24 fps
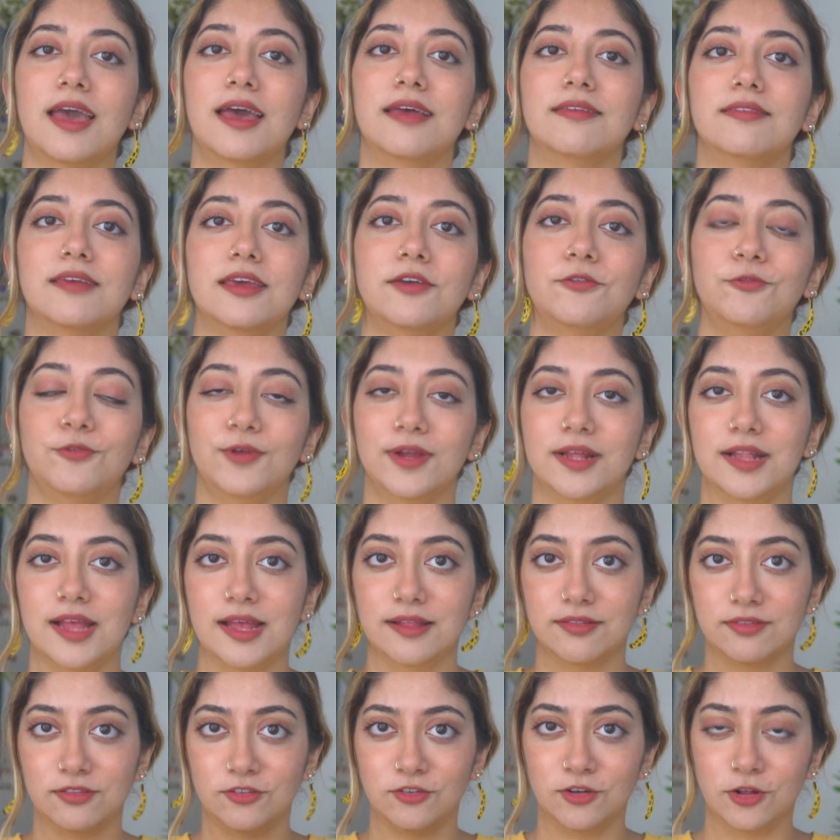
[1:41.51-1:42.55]
as a
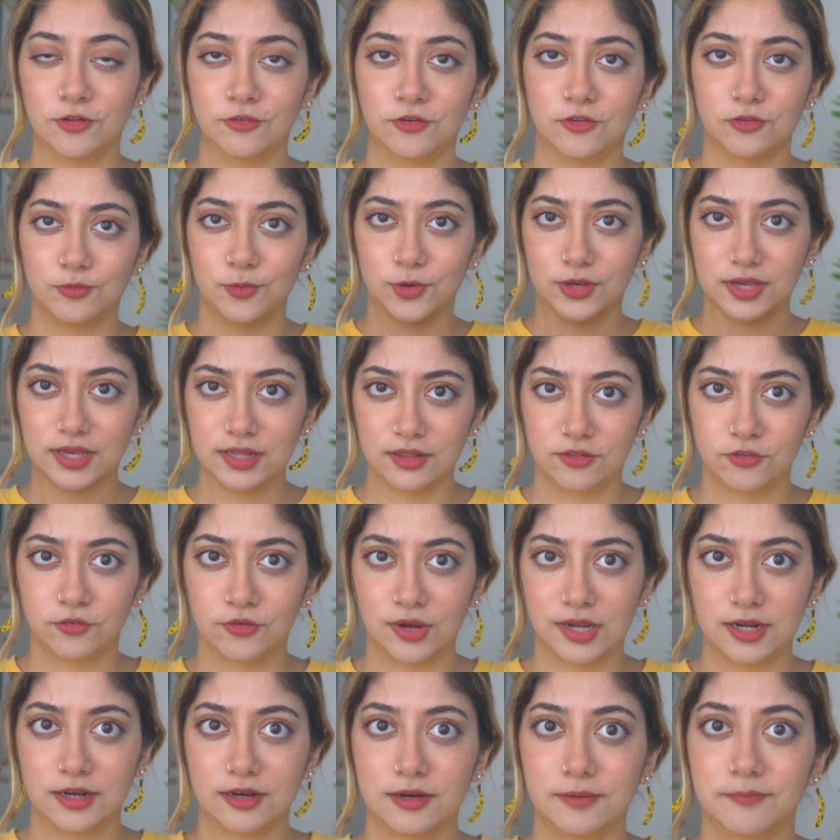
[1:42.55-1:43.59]
freelance children's book
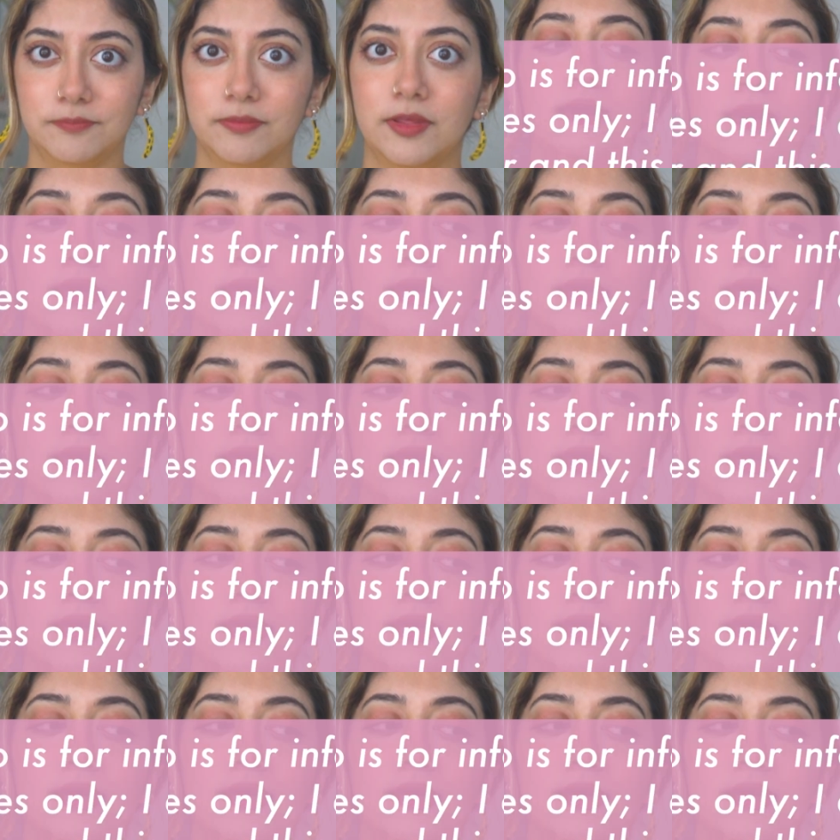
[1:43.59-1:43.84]
illustrator.